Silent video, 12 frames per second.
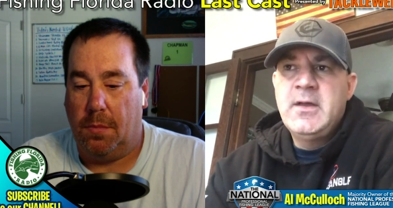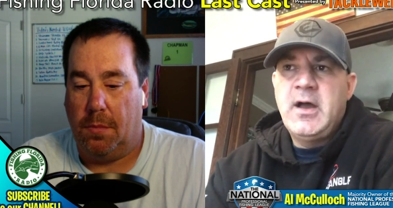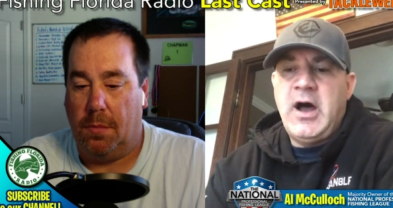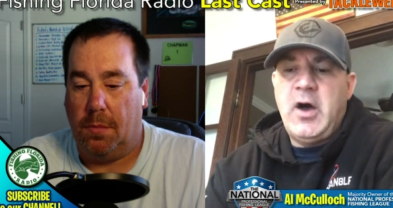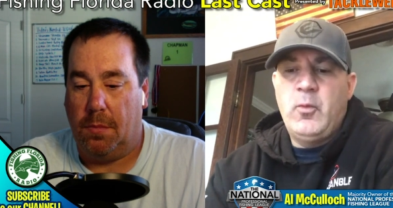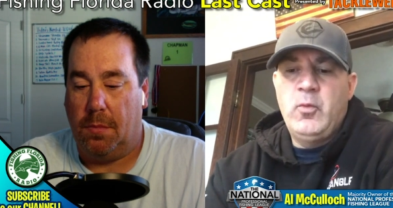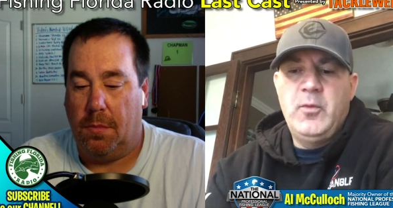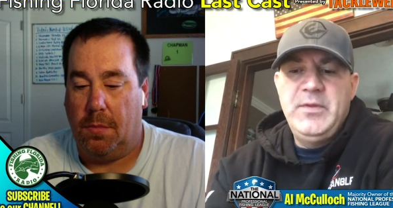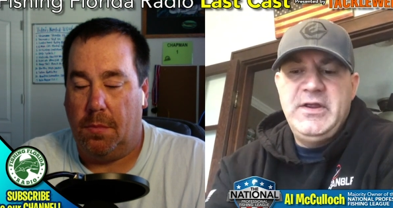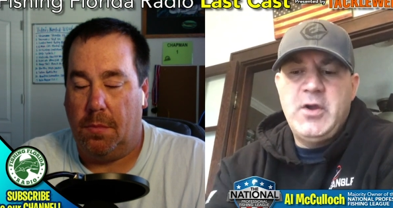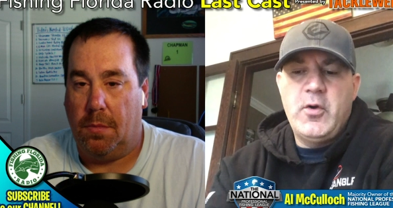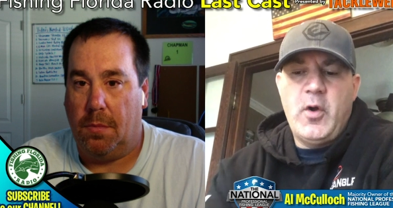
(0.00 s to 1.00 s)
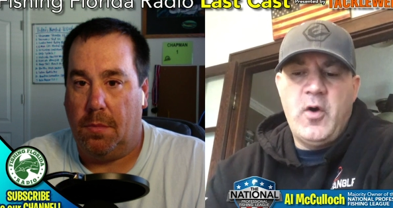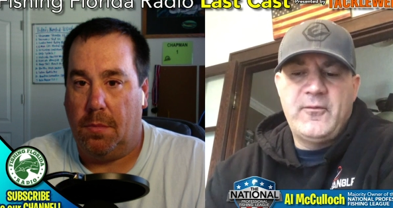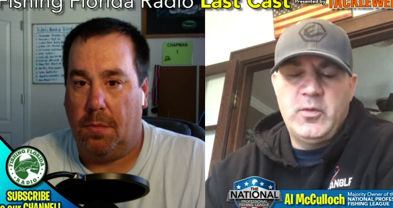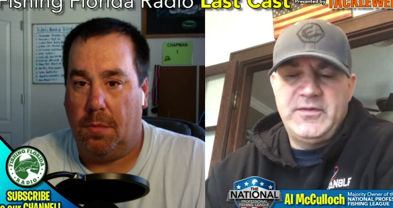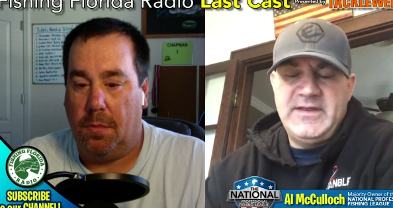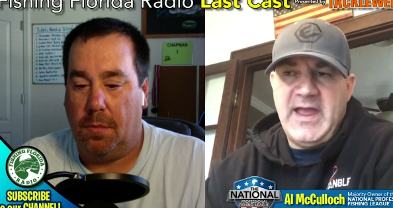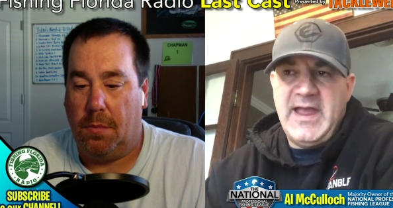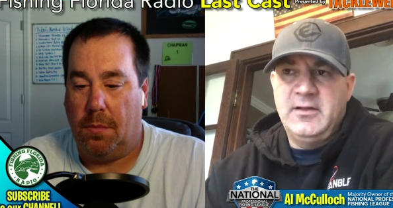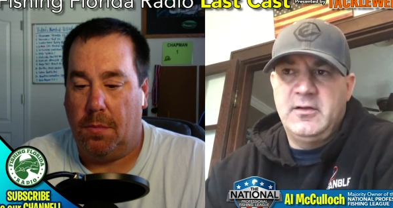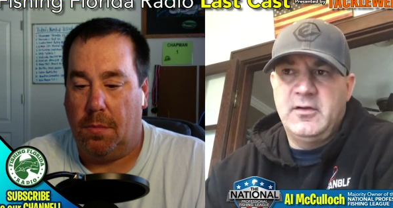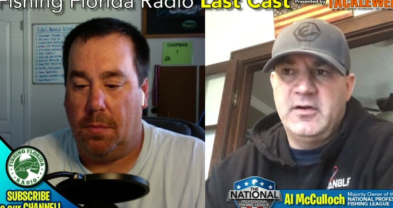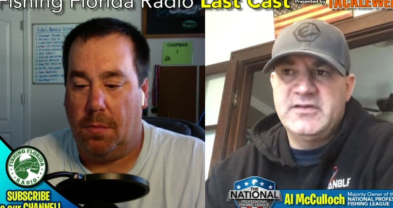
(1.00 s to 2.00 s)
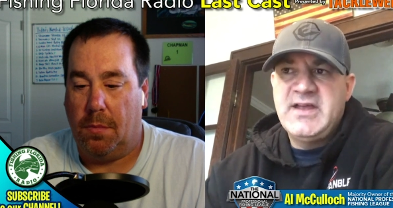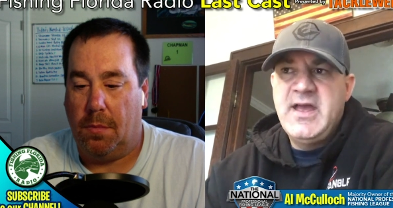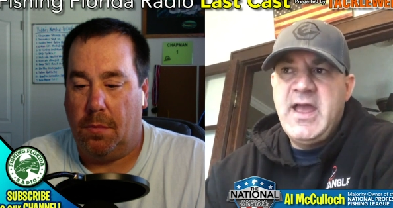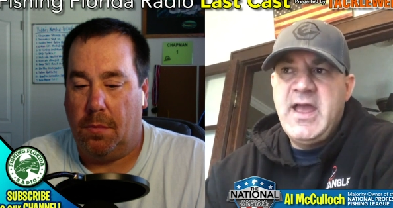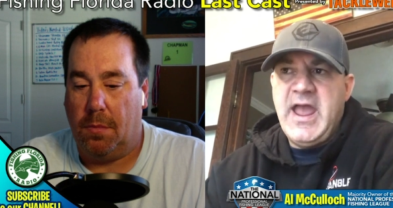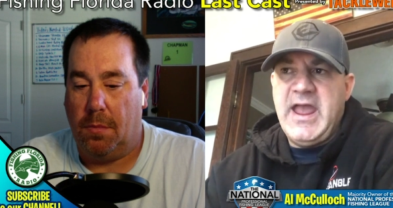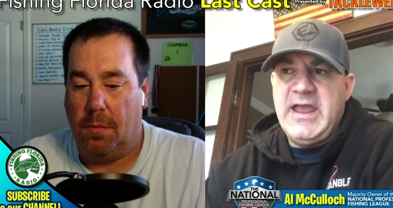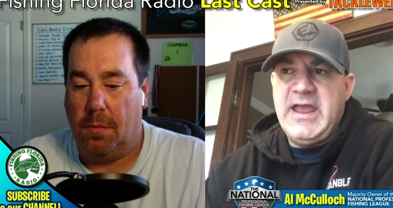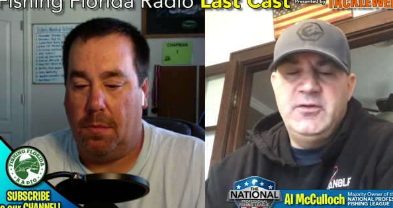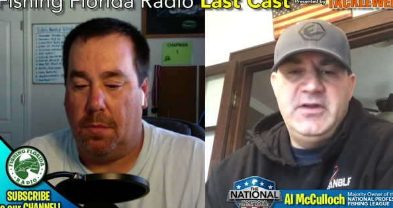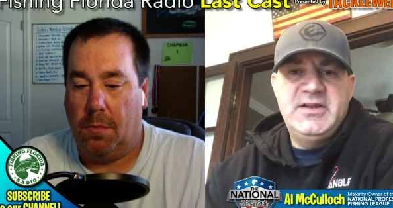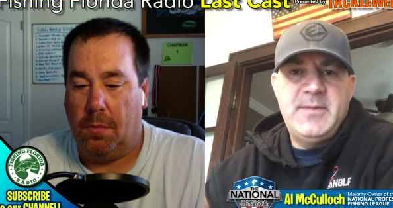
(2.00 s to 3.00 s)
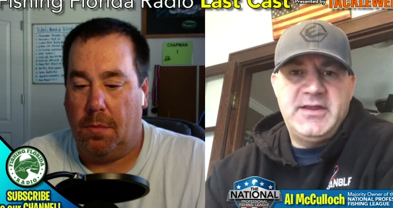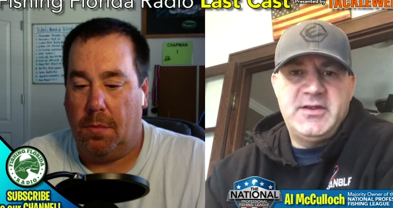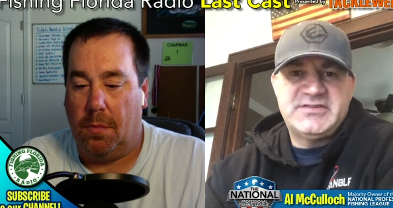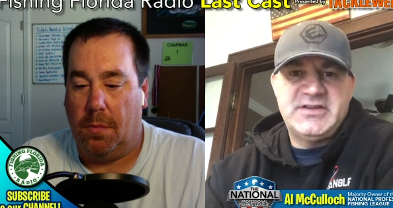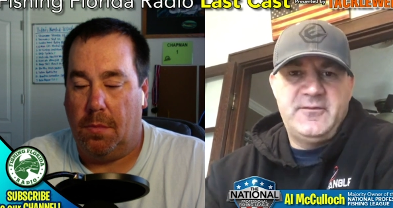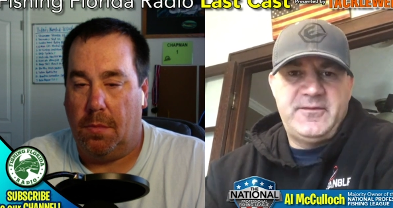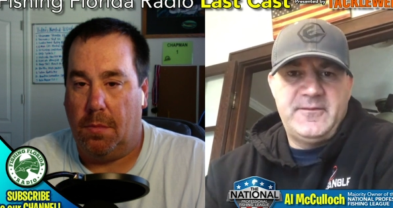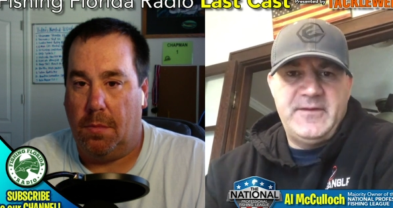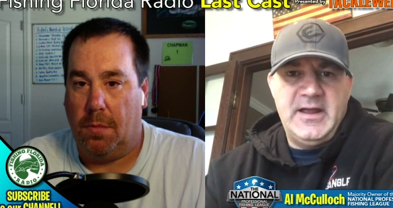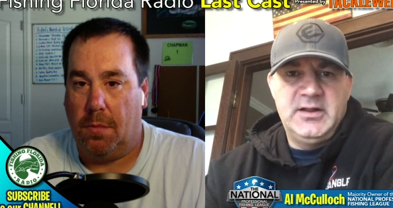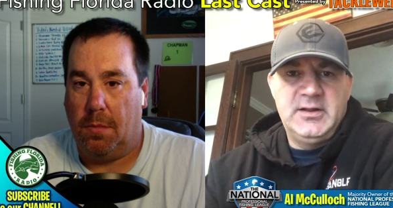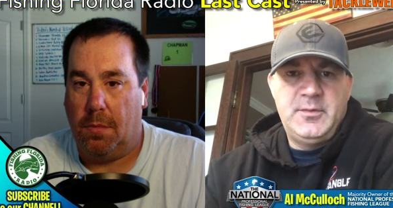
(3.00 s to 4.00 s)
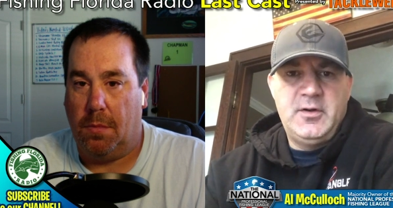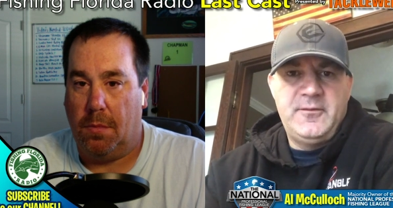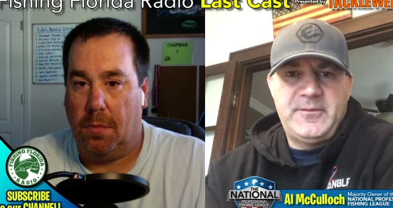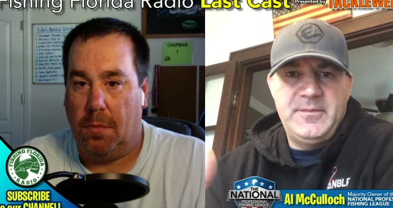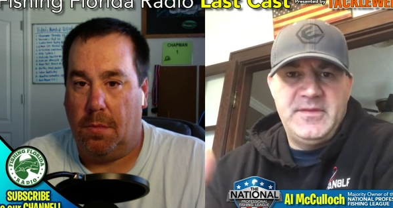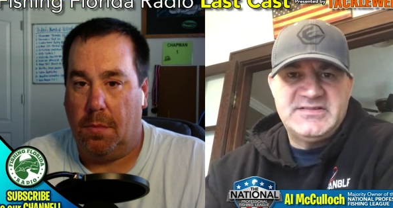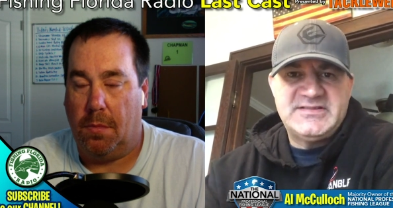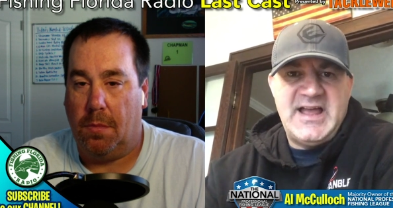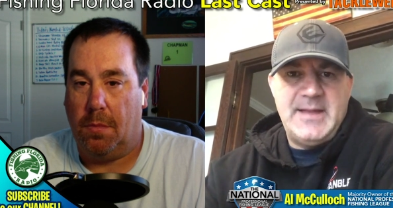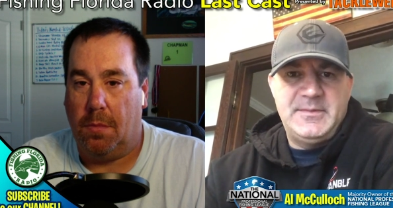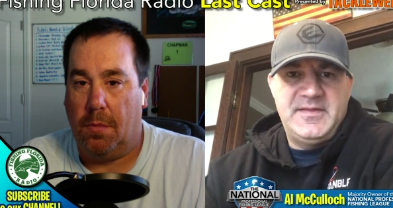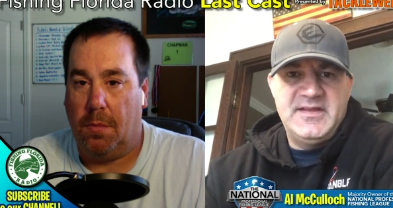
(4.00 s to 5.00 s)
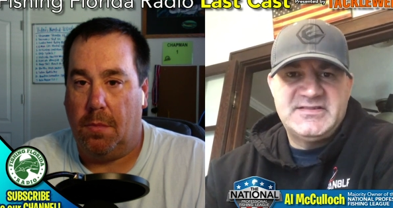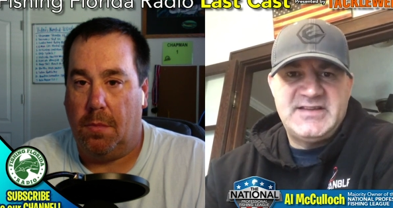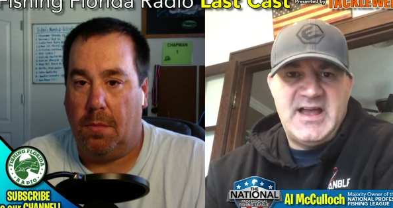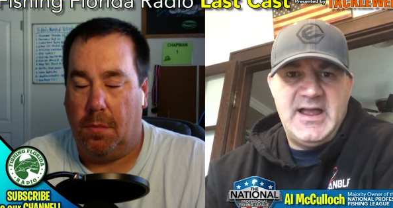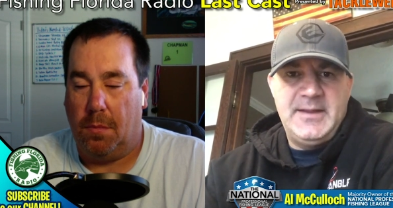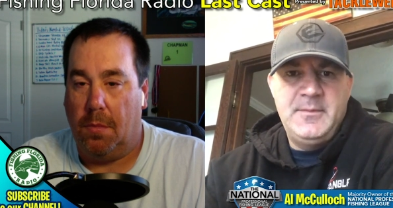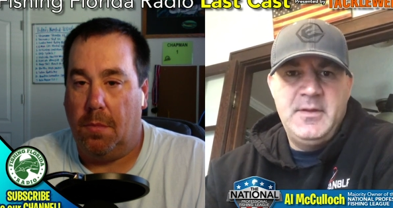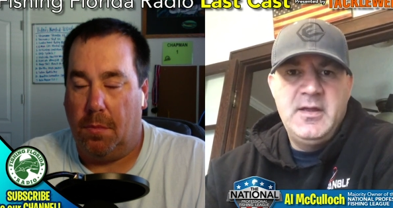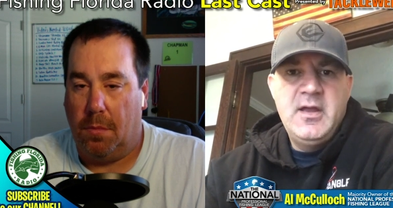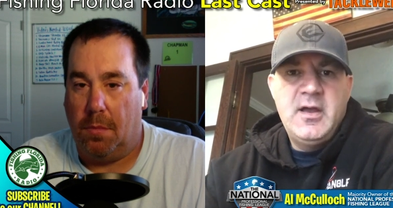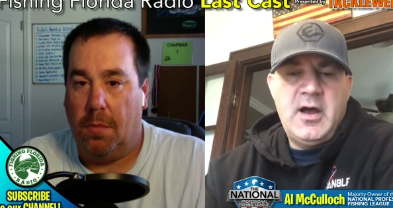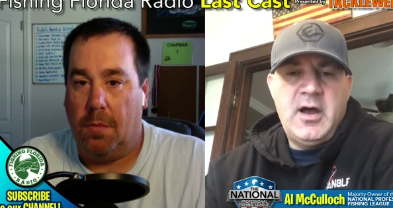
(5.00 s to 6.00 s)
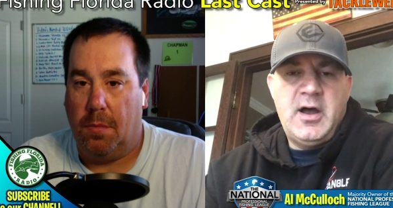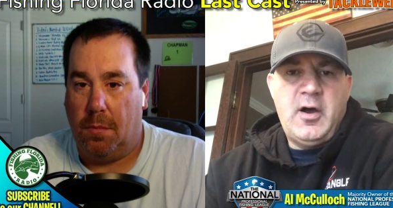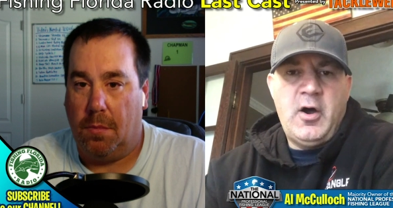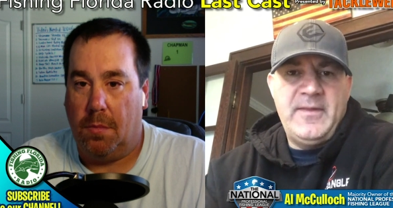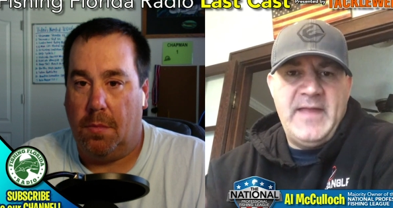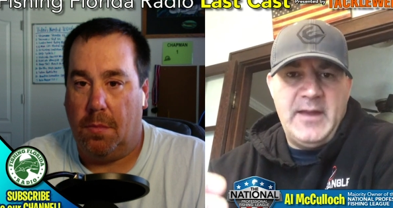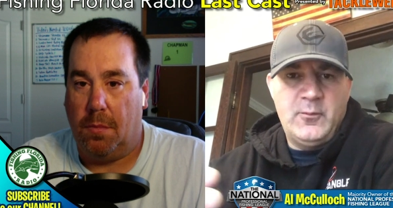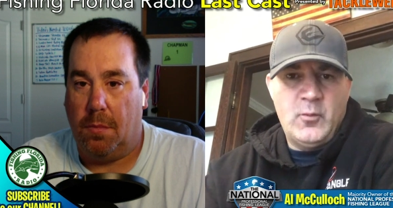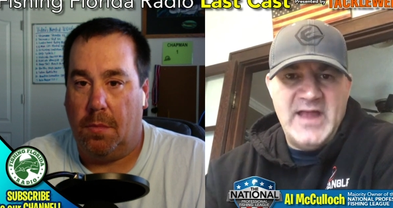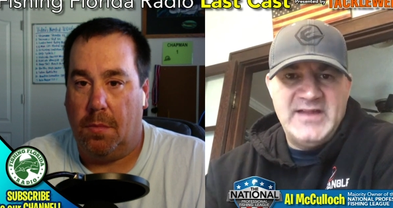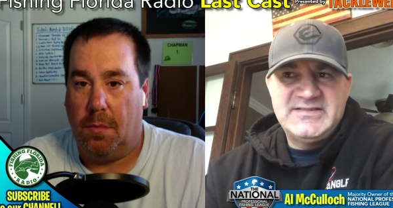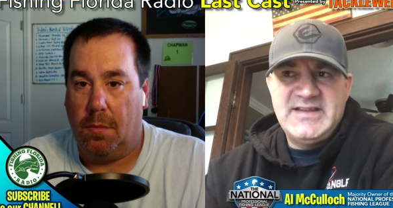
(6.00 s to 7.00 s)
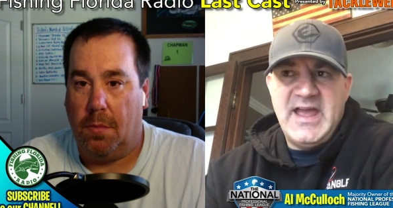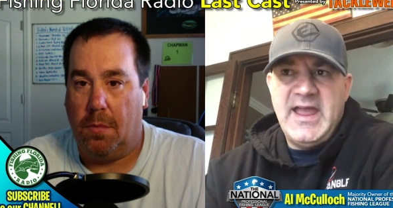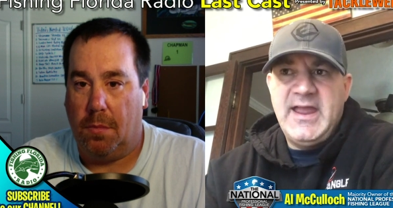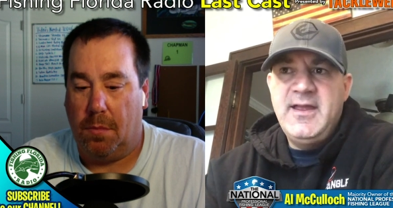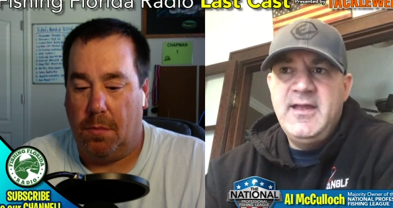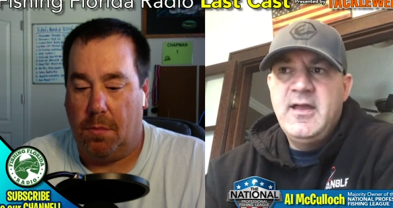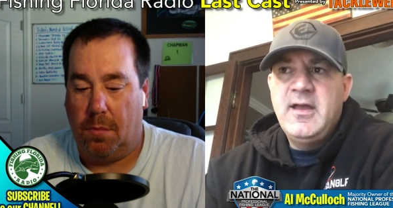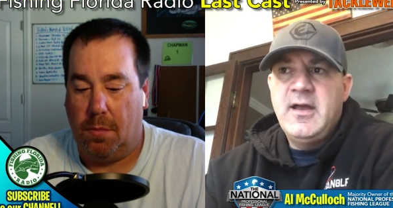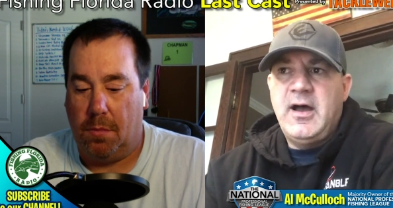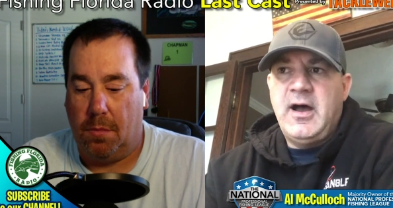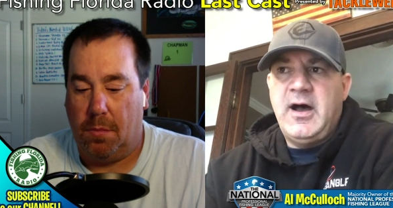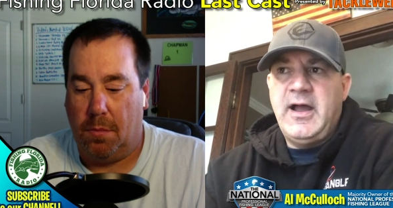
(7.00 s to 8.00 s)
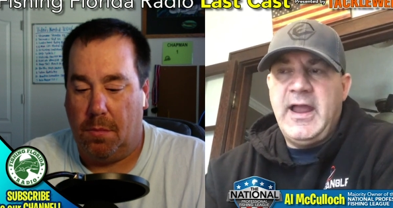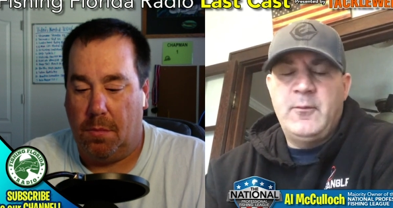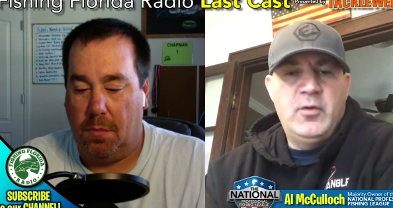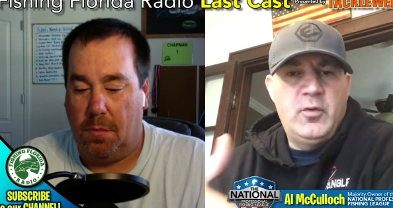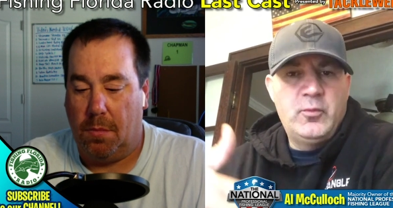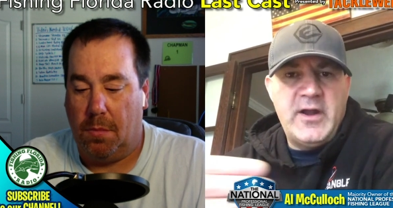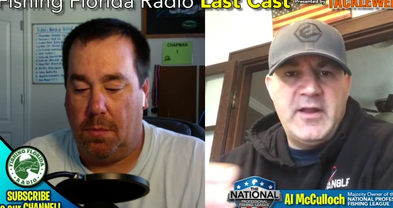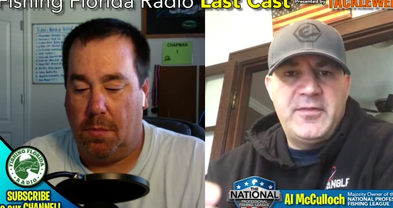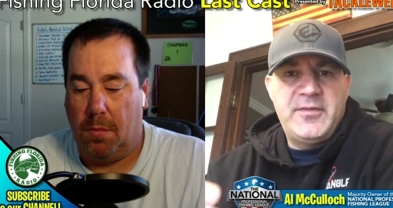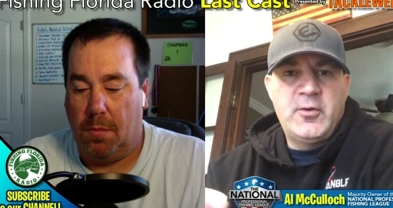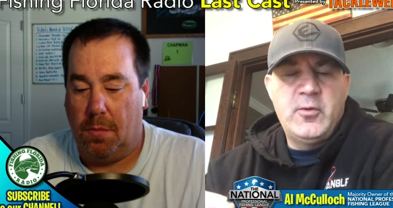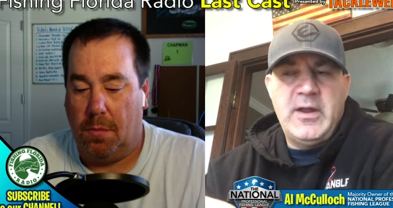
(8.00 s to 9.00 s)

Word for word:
Speaker 1: uh, we'll be going over with the anglers hey, you need to make yourself available from this time to this time uh, on that Wednesday. Uh, and we'll run it through and